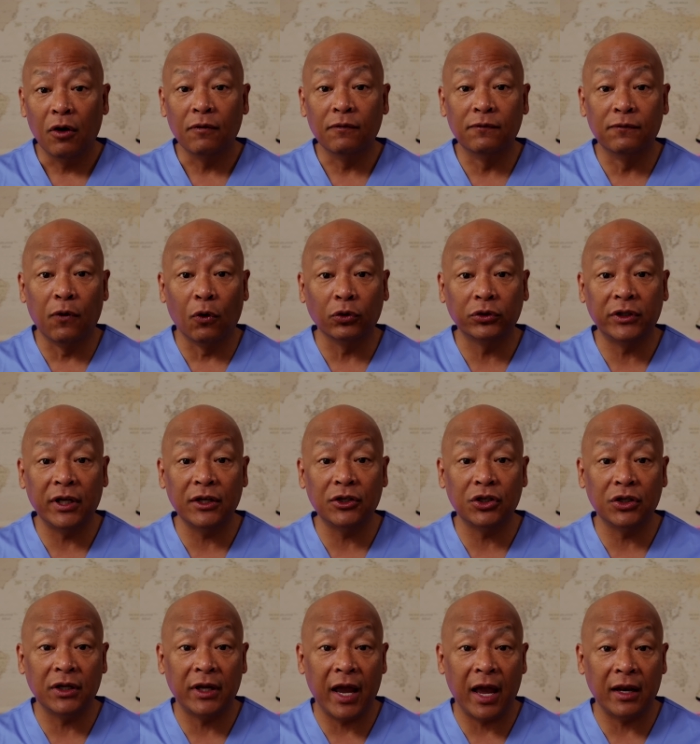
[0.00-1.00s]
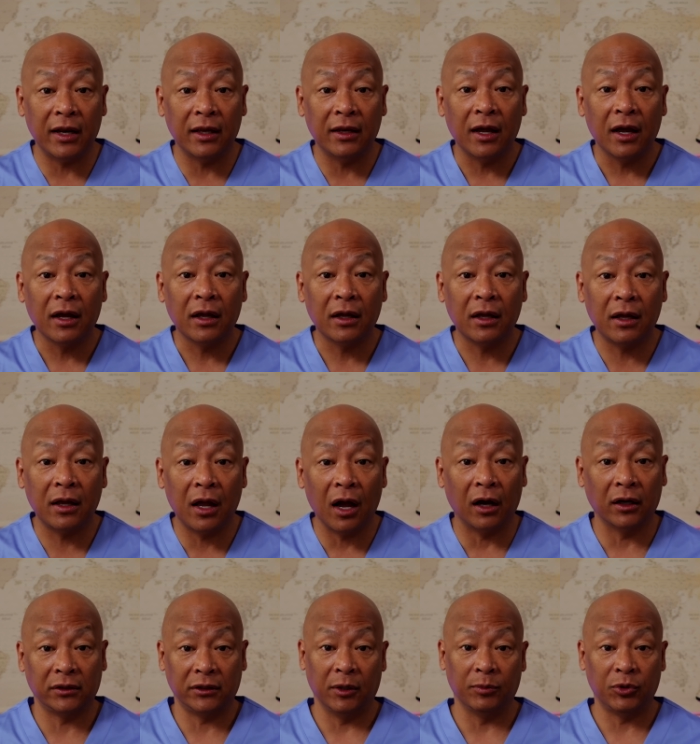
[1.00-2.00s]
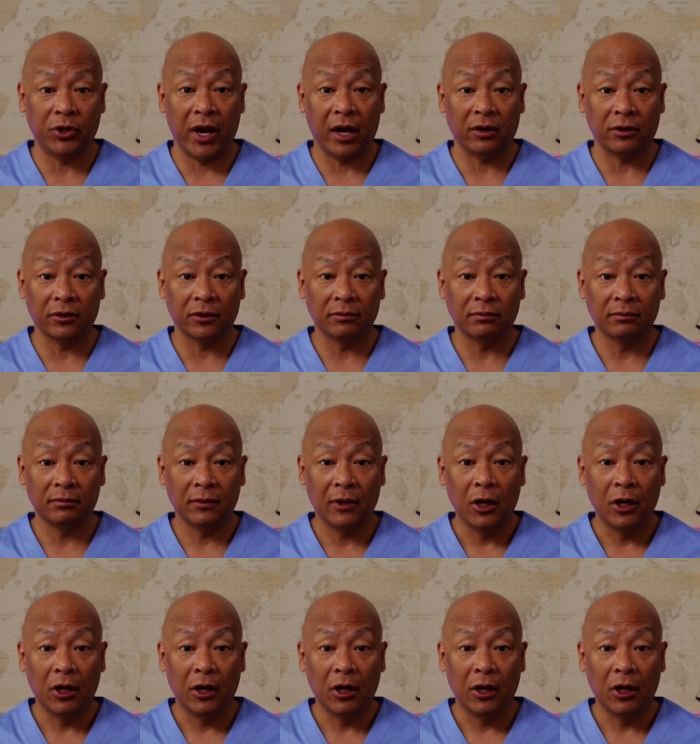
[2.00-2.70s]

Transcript: voltage gated calcium channels.